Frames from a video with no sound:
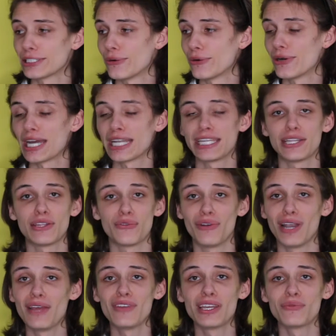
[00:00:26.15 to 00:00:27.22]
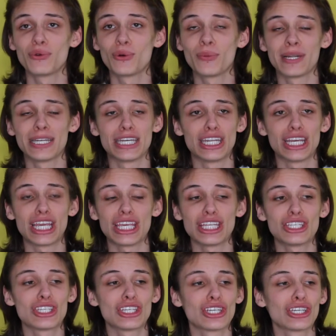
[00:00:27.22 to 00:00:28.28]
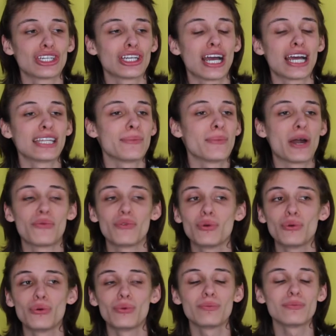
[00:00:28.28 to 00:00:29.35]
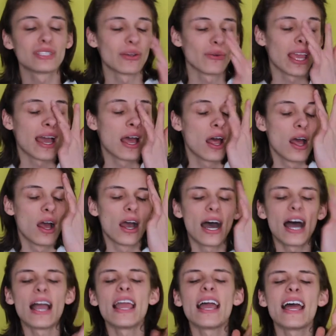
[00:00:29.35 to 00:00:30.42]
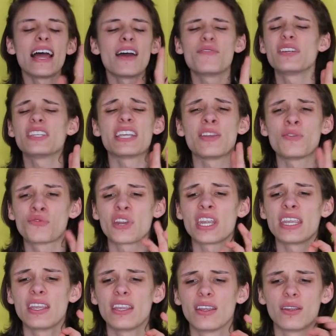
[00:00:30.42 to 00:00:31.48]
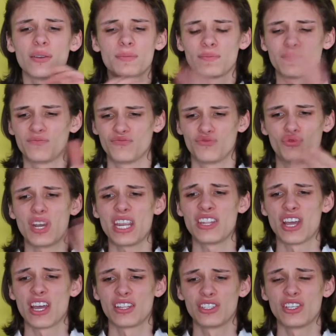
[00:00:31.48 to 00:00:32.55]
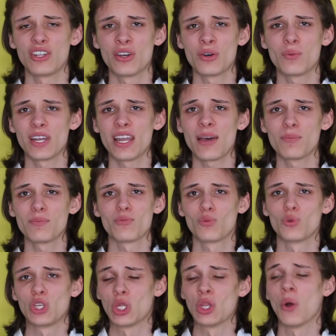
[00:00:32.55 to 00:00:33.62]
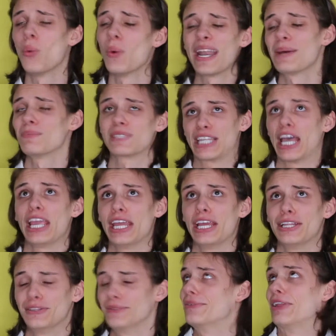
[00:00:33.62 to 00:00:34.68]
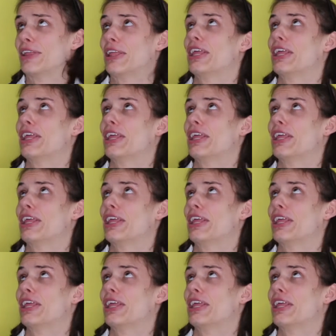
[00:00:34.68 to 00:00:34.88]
So I did the living room, I did the kitchen, I did my room. So I had everything redone. You know what I'm, well, you know what I'm saying.